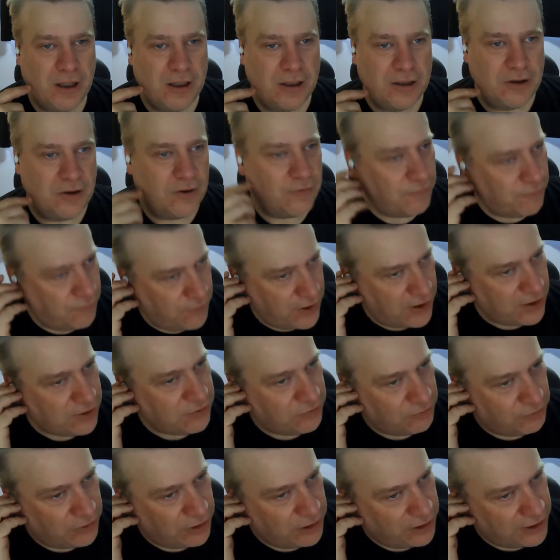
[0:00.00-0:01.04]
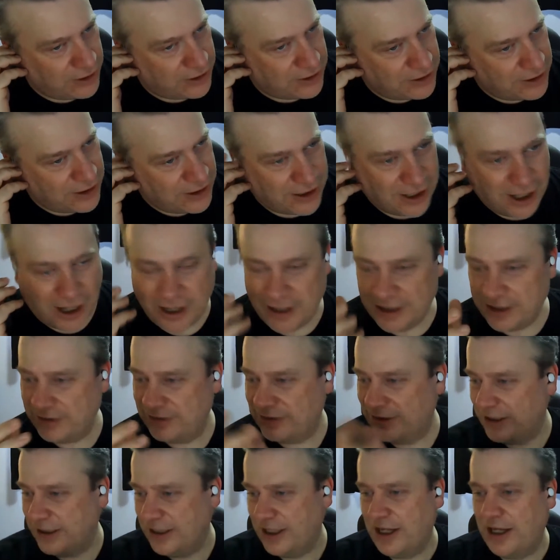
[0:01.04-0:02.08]
The fit's really good,
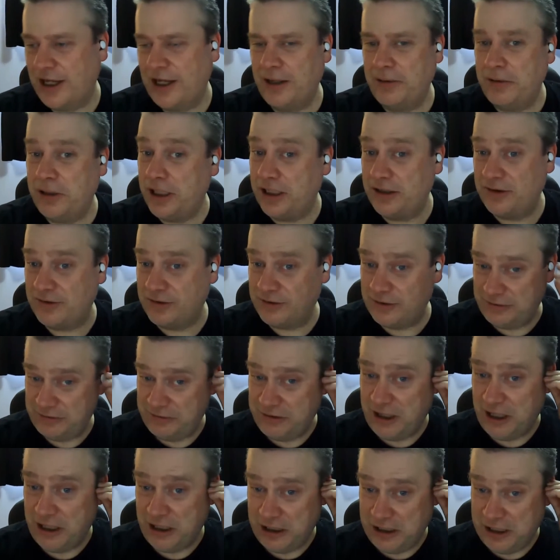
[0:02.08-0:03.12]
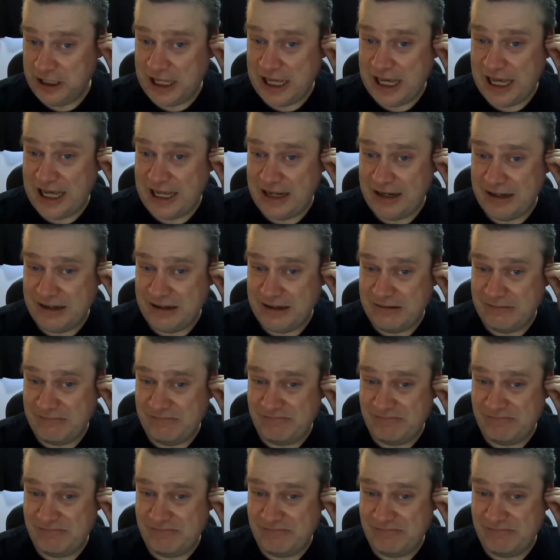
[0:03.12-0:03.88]
honestly. It's a lot.